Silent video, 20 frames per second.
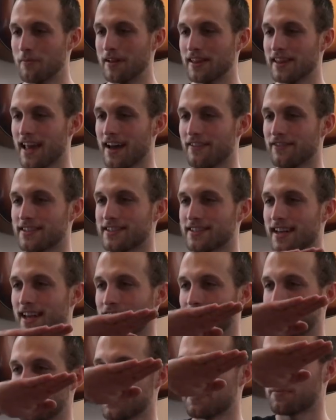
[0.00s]
woman
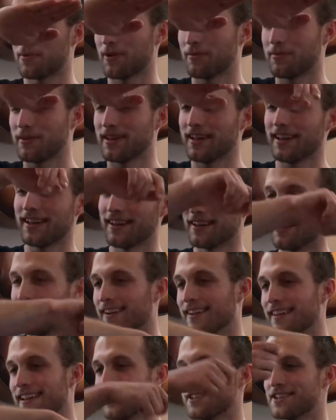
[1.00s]
levitates, she's
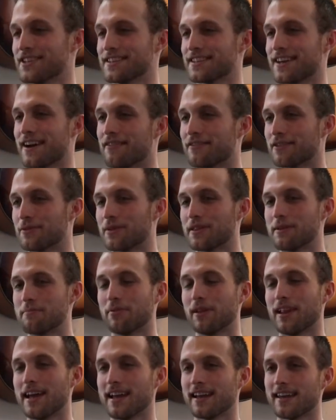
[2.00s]
perpendicular, and then she's covered
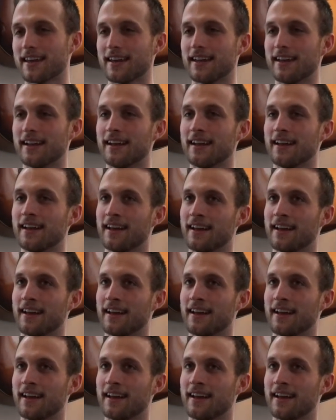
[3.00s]
with a blanket.